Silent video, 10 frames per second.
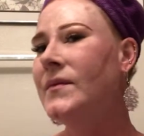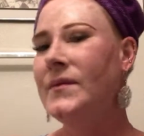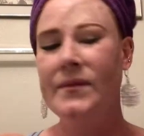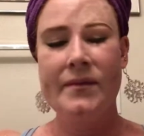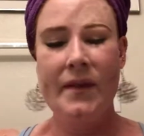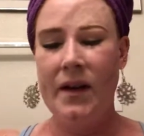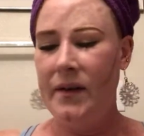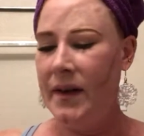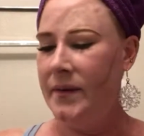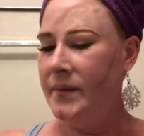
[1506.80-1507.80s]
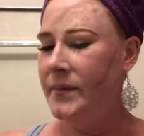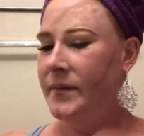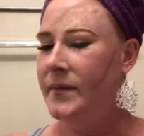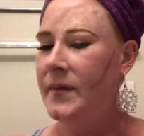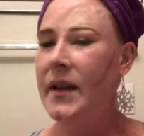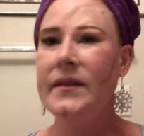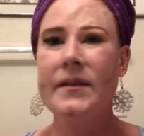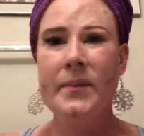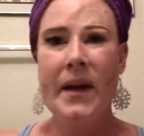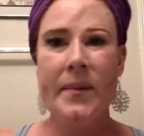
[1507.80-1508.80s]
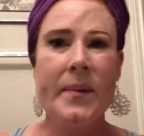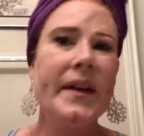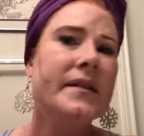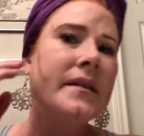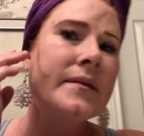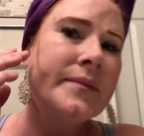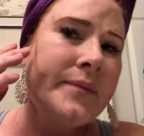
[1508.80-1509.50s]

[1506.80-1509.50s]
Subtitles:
All right, now let's pick a face.